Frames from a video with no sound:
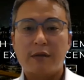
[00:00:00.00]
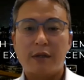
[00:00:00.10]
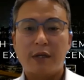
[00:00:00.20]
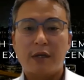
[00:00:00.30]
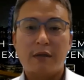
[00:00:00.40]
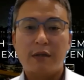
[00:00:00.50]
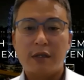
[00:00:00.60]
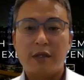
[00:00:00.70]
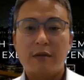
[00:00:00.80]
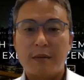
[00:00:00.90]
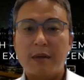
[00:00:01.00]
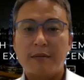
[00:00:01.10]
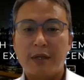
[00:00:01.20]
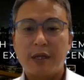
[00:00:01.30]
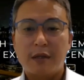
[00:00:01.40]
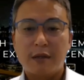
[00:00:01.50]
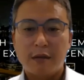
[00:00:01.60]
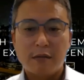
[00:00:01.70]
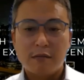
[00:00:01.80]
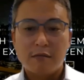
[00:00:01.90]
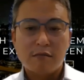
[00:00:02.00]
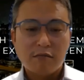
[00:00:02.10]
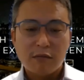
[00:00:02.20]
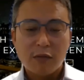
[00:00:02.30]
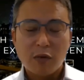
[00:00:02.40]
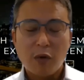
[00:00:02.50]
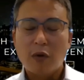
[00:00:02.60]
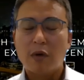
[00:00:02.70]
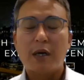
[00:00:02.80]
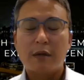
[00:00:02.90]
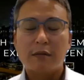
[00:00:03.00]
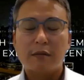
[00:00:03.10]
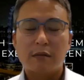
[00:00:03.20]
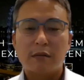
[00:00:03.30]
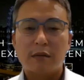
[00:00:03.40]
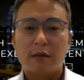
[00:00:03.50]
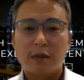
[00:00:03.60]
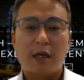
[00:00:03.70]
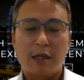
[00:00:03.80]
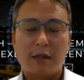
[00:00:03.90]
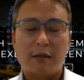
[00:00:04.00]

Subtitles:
and technology development is all about talent.